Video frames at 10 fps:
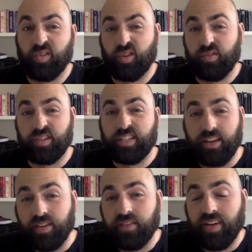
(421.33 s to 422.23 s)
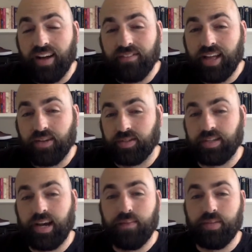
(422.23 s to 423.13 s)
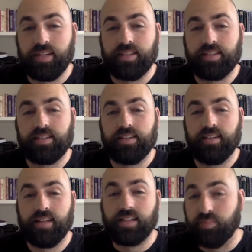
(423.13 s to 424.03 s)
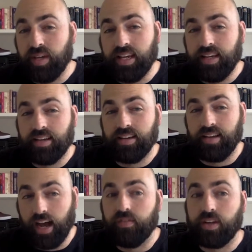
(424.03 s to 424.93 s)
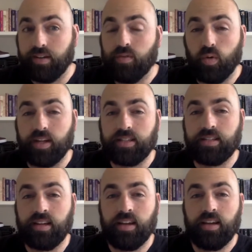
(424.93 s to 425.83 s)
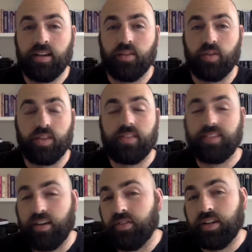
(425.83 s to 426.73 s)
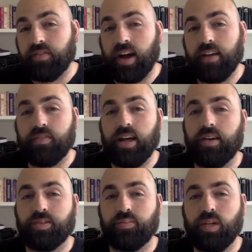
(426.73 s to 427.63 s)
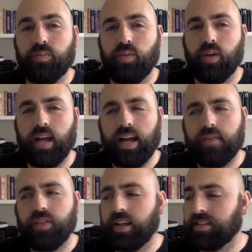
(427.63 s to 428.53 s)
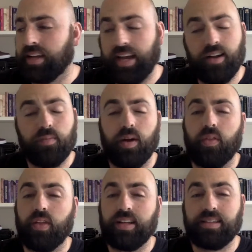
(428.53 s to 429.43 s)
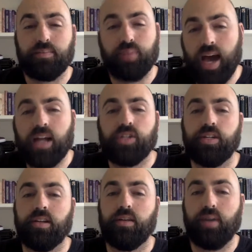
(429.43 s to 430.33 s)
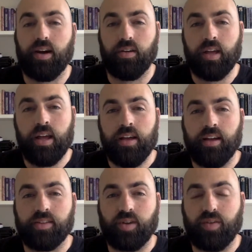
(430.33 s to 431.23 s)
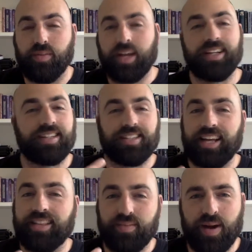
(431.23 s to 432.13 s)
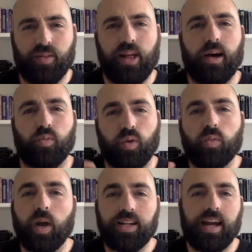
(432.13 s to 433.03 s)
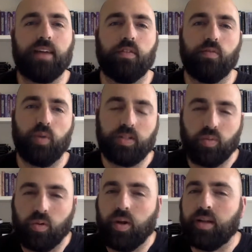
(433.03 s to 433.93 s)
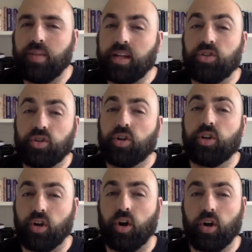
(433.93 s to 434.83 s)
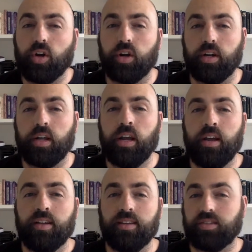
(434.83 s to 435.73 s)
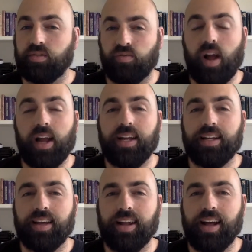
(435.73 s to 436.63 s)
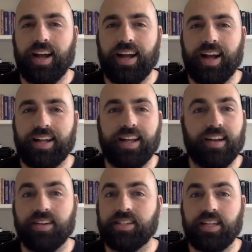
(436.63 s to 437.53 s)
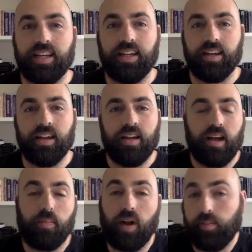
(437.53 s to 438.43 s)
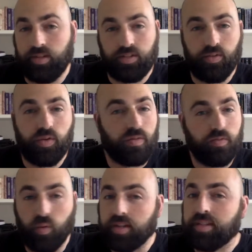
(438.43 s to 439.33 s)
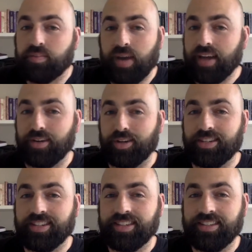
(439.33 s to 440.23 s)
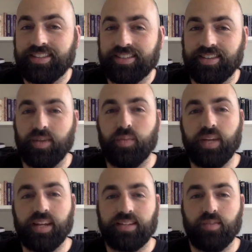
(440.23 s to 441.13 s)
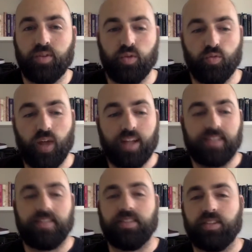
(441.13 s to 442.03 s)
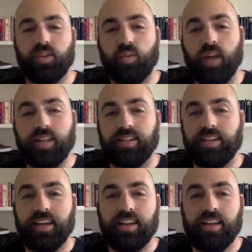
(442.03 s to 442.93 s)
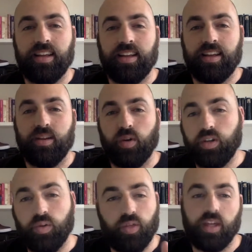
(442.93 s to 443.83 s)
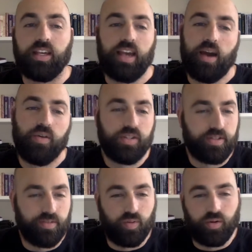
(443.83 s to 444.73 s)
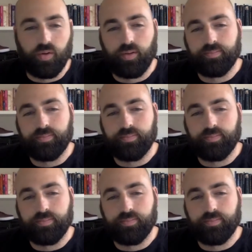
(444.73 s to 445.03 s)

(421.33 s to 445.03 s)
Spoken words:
over 75,000 copies. That's me having a voice with 75,000 people. And I have things I care about, things I'm passionate about. And so if I'm not going to say them out loud, one way to have a voice, one way to make sure you're heard is to write. And I guarantee, I promise you, your voice matters. So being someone who writes is a good way to get what you think out into the world.